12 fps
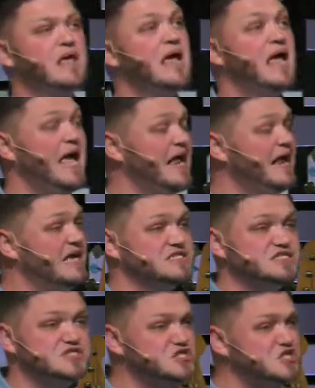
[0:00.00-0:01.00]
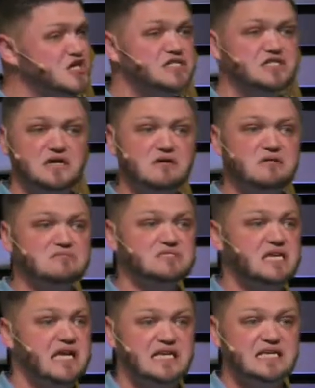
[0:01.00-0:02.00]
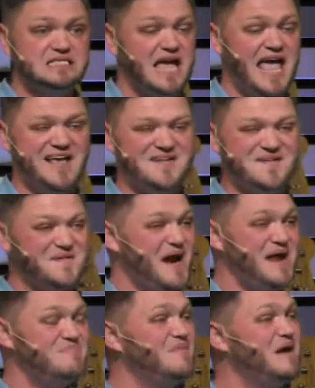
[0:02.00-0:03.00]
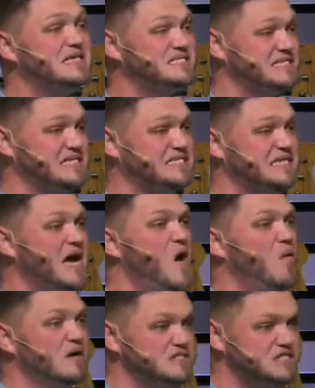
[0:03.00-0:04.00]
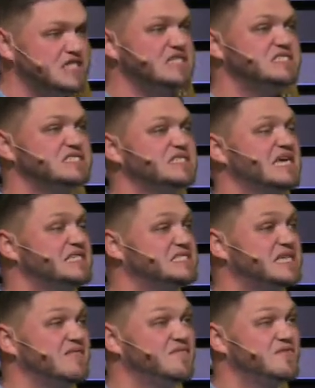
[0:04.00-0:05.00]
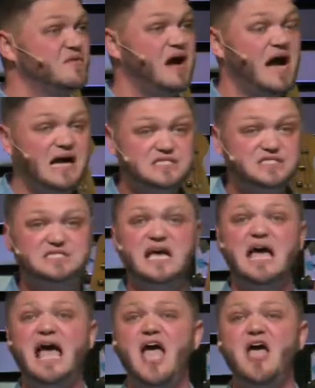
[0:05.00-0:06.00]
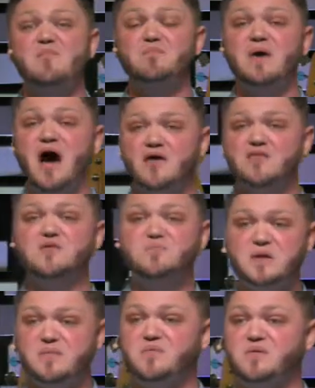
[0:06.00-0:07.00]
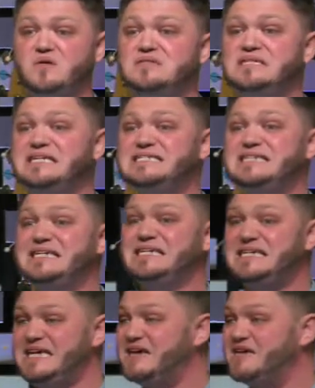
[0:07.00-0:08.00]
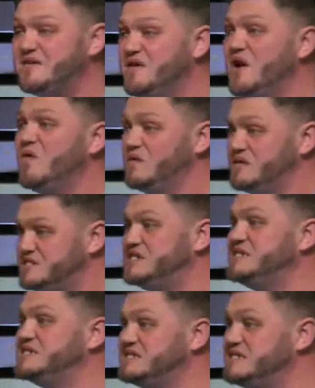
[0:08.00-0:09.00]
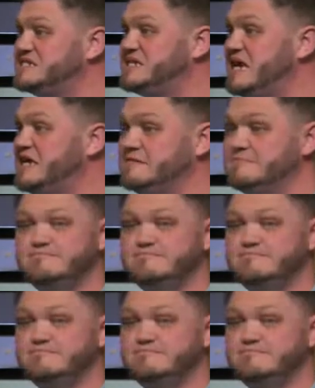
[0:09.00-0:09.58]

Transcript: It is good news. It is a great message what Jesus has done for us, and other people need to hear what Jesus has done.